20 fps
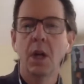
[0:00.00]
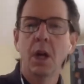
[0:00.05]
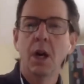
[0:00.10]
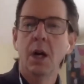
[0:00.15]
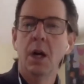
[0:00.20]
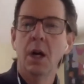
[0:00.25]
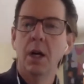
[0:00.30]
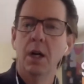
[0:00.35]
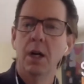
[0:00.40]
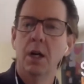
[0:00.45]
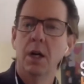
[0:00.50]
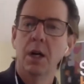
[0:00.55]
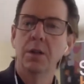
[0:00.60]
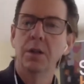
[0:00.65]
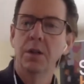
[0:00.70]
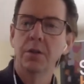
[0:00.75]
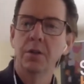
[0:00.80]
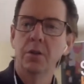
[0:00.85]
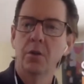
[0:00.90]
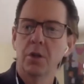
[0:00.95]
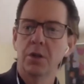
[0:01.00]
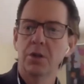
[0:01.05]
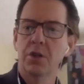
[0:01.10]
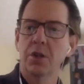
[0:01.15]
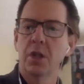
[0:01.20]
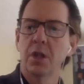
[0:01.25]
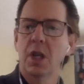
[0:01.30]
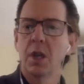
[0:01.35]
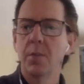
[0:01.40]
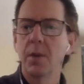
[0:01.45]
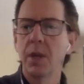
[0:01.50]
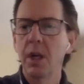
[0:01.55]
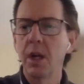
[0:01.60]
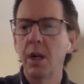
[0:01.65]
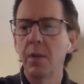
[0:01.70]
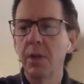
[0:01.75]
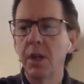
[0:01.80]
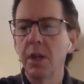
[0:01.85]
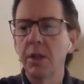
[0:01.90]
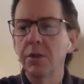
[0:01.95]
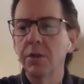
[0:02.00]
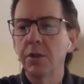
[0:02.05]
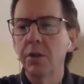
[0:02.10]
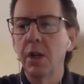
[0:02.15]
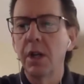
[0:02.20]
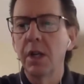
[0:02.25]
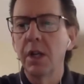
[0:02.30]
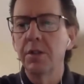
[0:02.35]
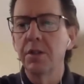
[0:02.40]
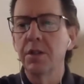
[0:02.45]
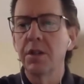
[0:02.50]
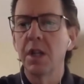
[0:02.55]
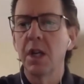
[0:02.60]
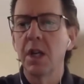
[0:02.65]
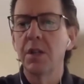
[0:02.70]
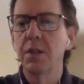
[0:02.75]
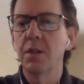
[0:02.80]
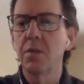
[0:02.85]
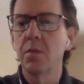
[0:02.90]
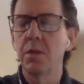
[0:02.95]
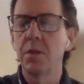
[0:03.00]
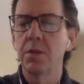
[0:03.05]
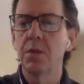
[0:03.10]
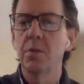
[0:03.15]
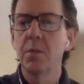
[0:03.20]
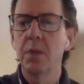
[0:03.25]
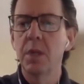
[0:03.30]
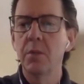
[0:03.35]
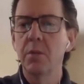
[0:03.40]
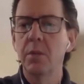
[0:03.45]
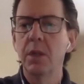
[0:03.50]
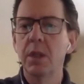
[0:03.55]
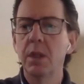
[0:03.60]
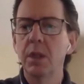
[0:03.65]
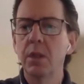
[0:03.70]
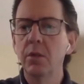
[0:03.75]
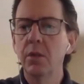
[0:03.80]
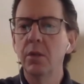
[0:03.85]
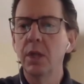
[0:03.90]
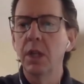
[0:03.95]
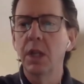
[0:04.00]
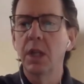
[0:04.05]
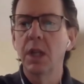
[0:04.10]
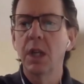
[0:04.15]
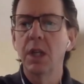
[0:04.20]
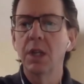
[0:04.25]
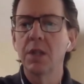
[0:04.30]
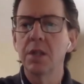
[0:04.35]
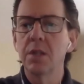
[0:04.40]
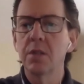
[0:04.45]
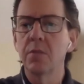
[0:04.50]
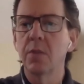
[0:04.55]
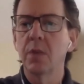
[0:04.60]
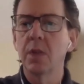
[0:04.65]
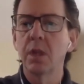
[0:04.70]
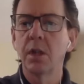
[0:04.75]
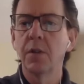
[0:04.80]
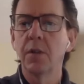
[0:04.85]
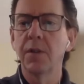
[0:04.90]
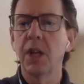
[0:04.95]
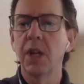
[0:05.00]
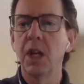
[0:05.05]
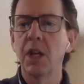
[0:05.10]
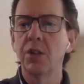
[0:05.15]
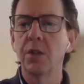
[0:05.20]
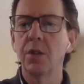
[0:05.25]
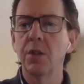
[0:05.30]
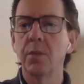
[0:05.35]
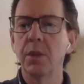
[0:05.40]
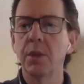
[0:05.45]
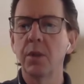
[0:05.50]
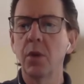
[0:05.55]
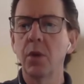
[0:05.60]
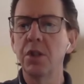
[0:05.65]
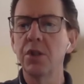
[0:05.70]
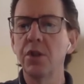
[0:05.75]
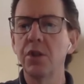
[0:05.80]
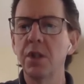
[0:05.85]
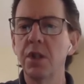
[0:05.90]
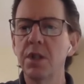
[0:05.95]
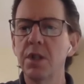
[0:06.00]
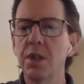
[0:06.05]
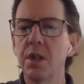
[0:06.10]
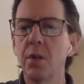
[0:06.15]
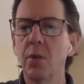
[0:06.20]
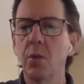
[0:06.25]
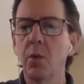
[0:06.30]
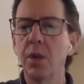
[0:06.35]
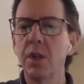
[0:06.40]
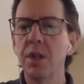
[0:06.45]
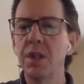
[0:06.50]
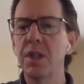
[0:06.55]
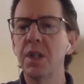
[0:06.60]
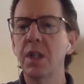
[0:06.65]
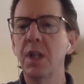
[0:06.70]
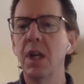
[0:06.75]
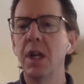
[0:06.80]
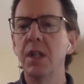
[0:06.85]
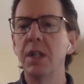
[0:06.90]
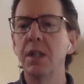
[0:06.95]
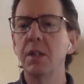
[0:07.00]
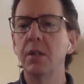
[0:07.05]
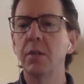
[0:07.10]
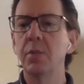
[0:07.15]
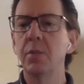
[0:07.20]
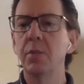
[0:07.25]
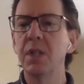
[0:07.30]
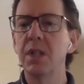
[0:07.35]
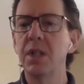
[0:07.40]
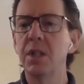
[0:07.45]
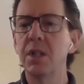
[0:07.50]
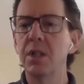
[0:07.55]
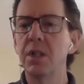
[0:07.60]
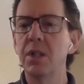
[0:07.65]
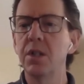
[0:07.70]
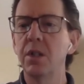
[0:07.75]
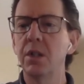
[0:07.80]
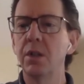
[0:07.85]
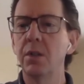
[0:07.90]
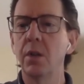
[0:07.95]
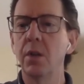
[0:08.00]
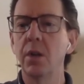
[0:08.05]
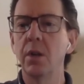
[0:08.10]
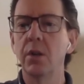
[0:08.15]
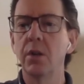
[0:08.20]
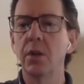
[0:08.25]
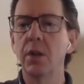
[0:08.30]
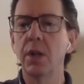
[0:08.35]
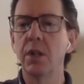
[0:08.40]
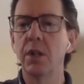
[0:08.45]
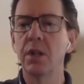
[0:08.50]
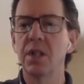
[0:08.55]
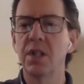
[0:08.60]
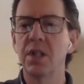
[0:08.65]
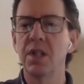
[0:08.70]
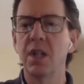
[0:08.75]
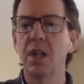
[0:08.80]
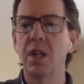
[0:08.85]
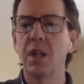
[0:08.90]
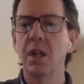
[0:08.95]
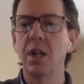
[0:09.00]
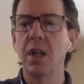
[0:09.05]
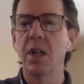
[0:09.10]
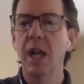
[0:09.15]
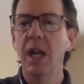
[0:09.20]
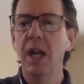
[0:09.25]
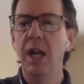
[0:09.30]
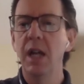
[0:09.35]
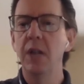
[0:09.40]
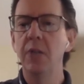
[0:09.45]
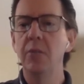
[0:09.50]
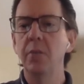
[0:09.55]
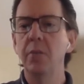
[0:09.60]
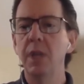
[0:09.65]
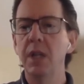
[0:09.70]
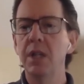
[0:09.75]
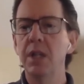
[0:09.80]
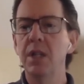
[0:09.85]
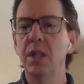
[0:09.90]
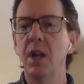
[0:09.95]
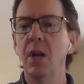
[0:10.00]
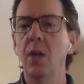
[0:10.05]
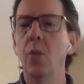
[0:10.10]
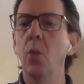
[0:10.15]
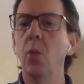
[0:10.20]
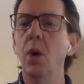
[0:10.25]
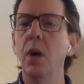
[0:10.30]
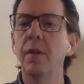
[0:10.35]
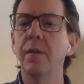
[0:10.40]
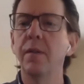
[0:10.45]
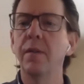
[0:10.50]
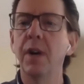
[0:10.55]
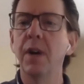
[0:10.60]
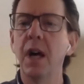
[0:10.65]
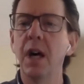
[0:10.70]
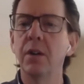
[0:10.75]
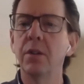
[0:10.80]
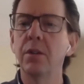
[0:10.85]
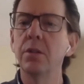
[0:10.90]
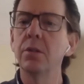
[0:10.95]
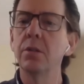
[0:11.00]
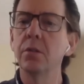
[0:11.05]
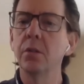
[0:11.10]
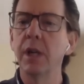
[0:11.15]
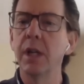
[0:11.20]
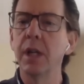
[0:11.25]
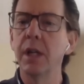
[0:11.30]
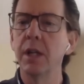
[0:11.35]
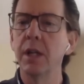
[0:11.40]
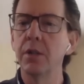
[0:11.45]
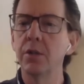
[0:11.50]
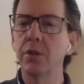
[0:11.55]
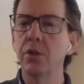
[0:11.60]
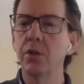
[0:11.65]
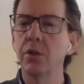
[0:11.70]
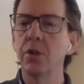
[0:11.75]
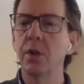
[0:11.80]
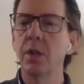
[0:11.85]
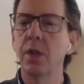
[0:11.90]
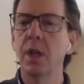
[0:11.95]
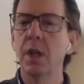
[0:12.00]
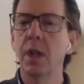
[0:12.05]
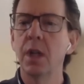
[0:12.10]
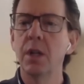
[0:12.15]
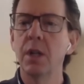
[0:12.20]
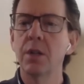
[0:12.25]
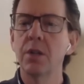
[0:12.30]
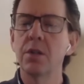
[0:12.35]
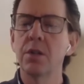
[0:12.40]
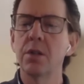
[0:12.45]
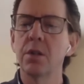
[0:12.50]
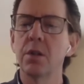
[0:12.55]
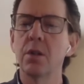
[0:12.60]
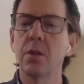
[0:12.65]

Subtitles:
Another question came in, and I'm not sure I understand this one, so maybe we can get some clarification. But the question is, what is the ideal business you are looking to sell, and based at what value range? So,